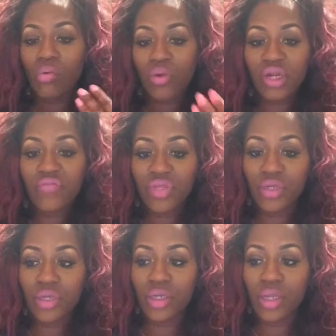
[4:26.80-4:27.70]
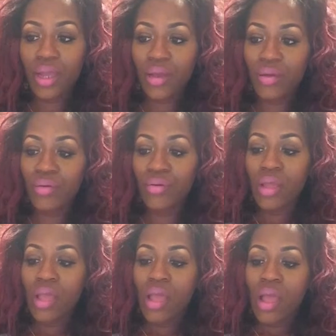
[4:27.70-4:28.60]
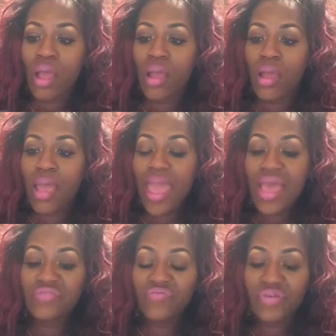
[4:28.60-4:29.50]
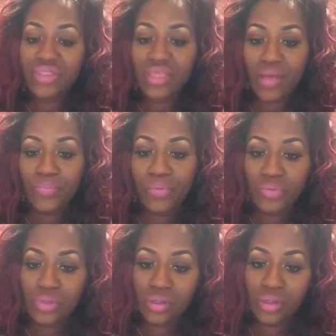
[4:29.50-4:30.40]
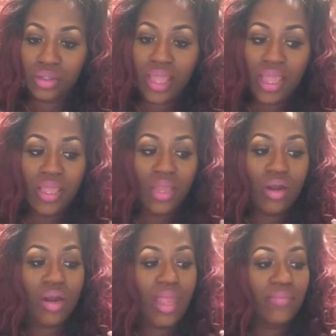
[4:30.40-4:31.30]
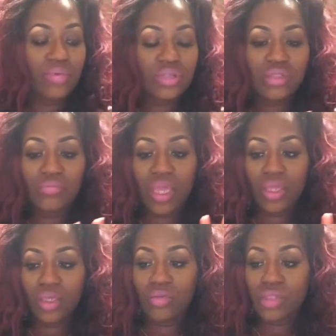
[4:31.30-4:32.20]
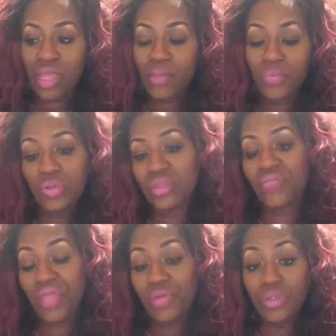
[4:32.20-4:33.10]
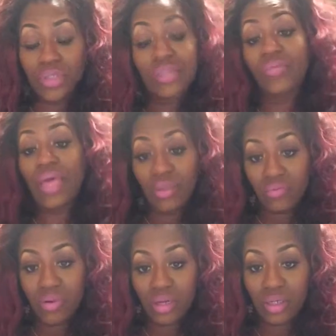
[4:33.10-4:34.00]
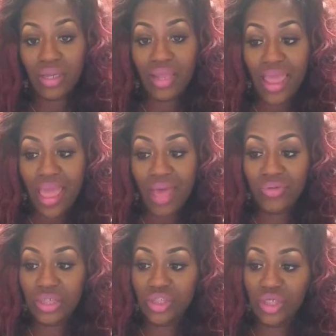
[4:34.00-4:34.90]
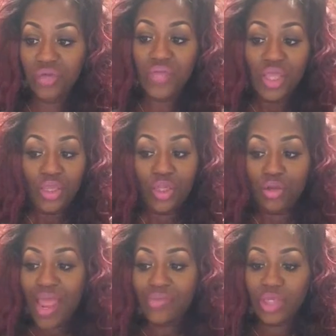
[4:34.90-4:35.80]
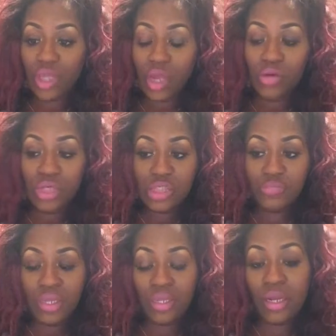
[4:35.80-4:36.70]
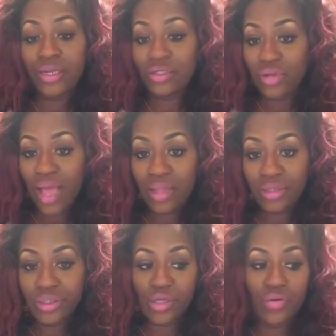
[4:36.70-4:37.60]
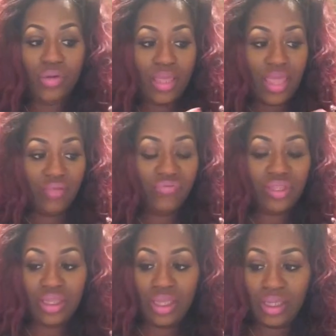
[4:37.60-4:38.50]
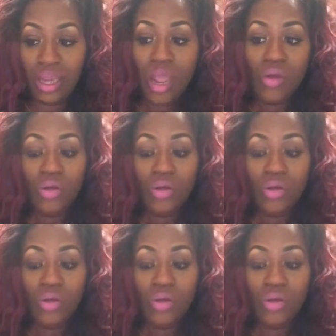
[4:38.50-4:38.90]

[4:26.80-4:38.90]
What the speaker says: wherever you're gonna go, ask for samples. They are able to make you samples of just about every product that they have on the shelf. You don't have to go and spend $100 on everything.